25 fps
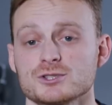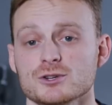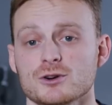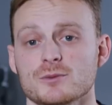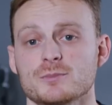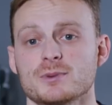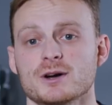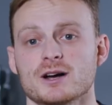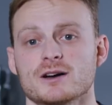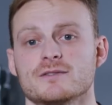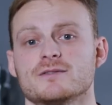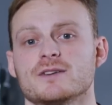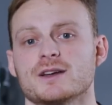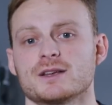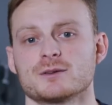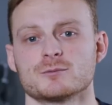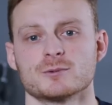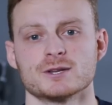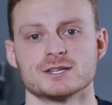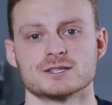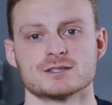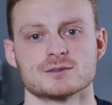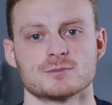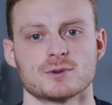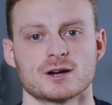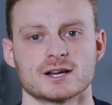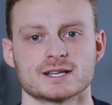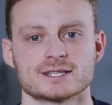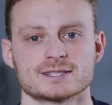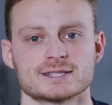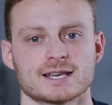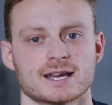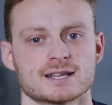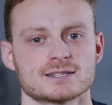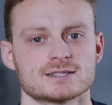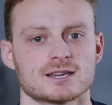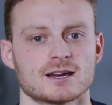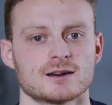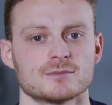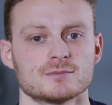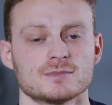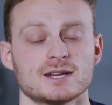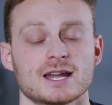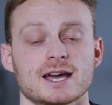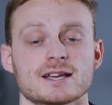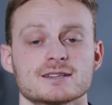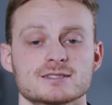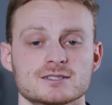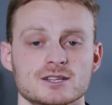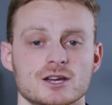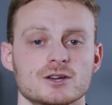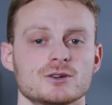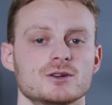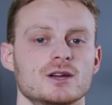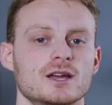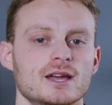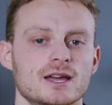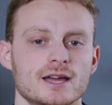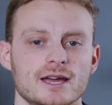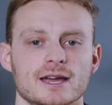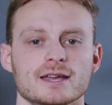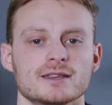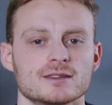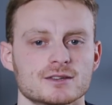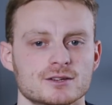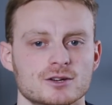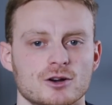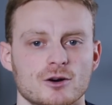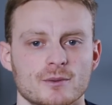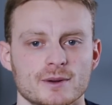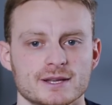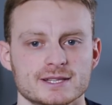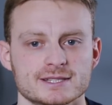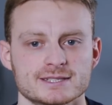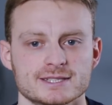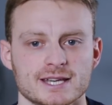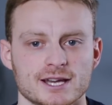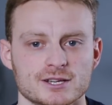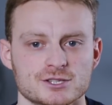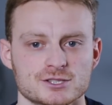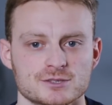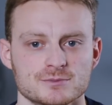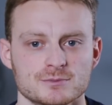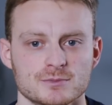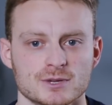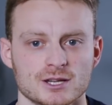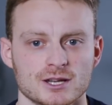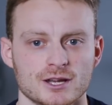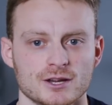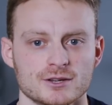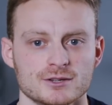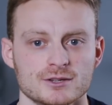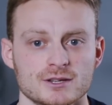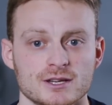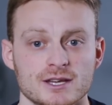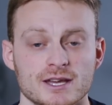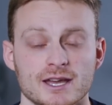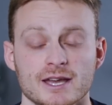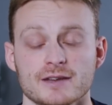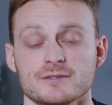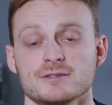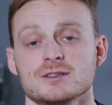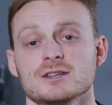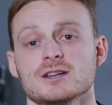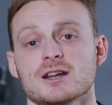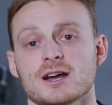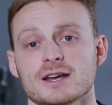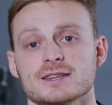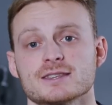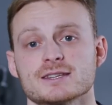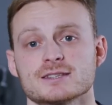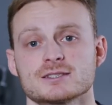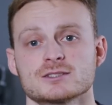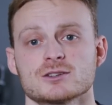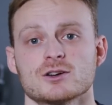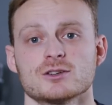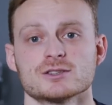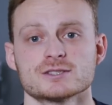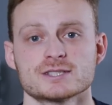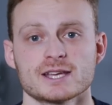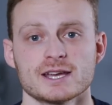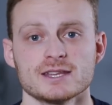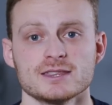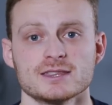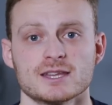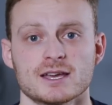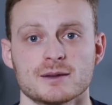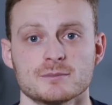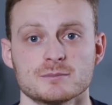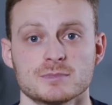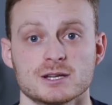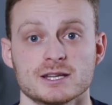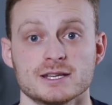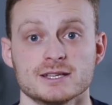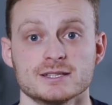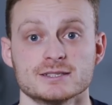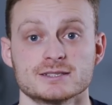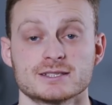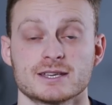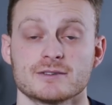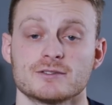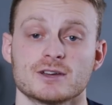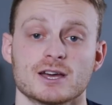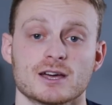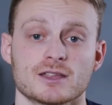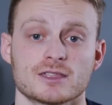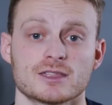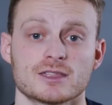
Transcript: your perfect winter bike setup? Let us know in the comments section below. If you like this content, then please give it a